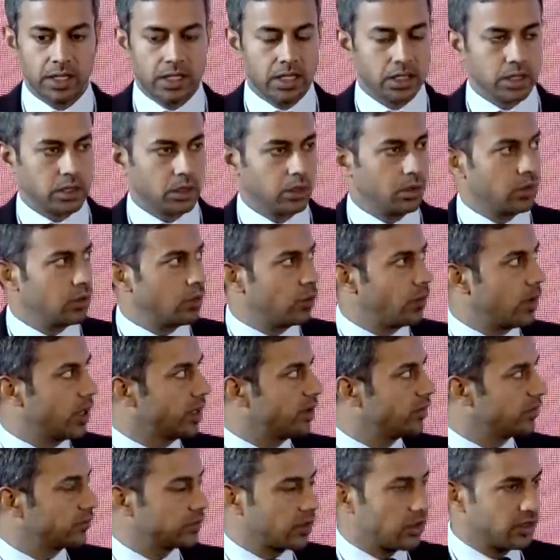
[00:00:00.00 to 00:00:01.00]
So one,
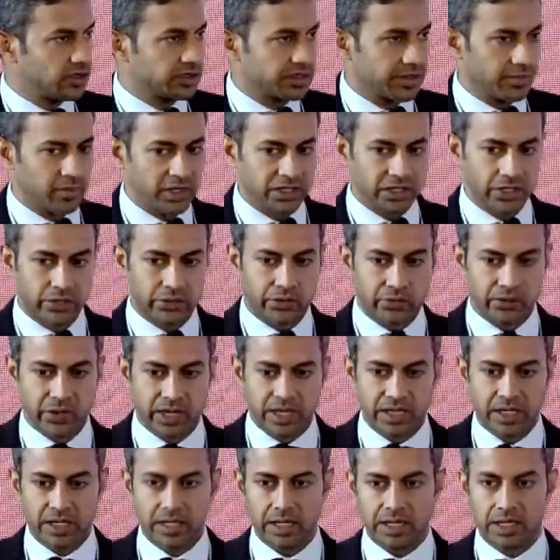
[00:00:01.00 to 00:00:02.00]
of course, a major
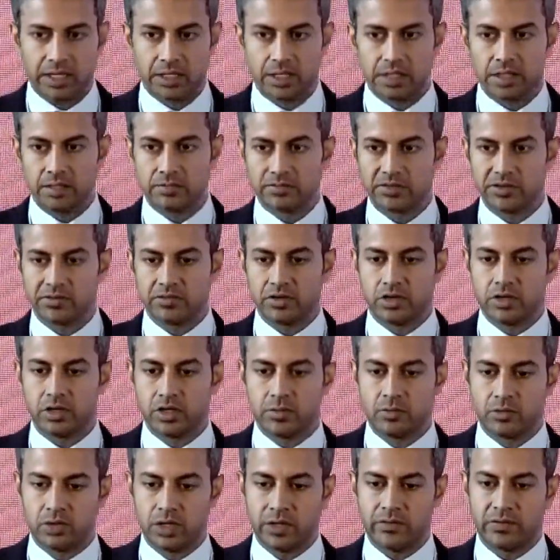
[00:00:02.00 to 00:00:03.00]
trend in terms of the
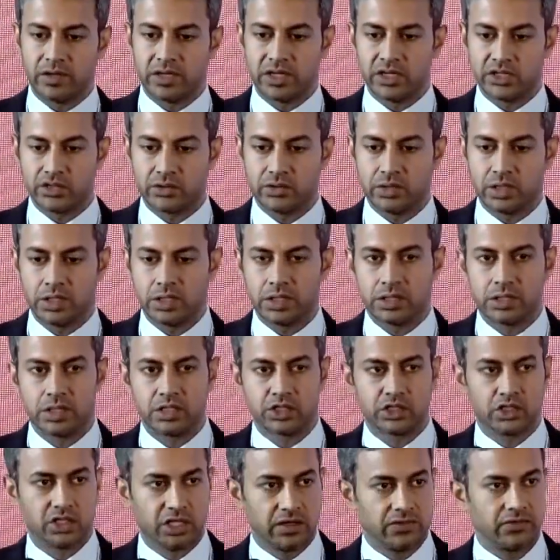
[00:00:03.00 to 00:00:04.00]
automotive industry is the
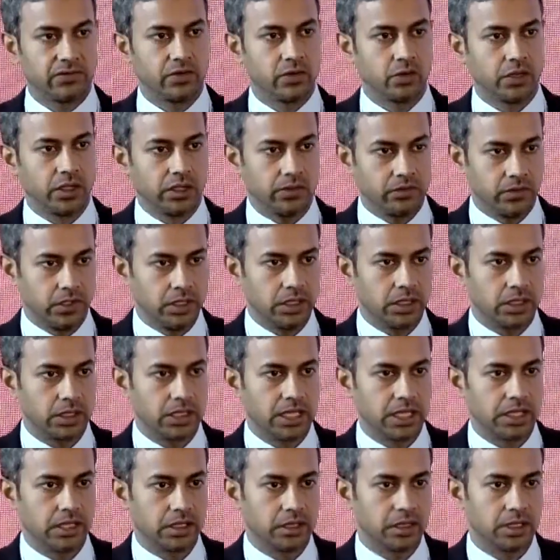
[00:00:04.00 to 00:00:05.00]
shift to EVs.
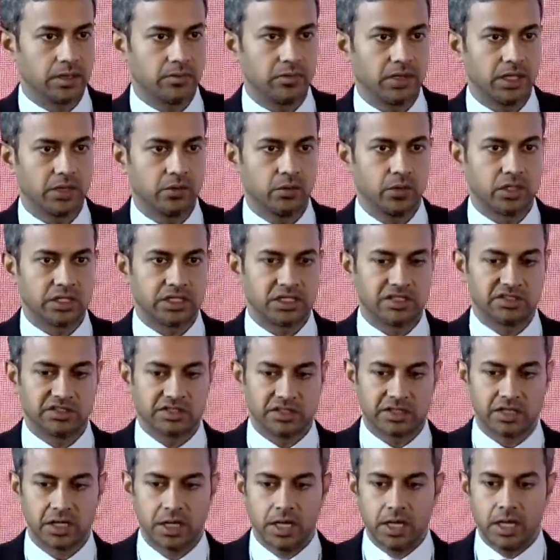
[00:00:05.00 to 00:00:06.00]
That is something which
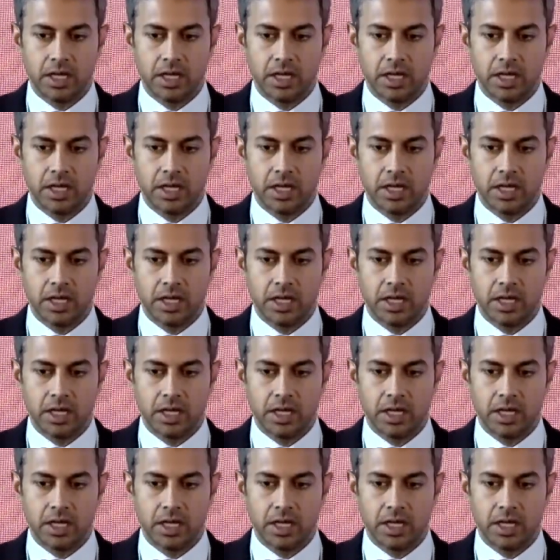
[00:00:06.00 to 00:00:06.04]
is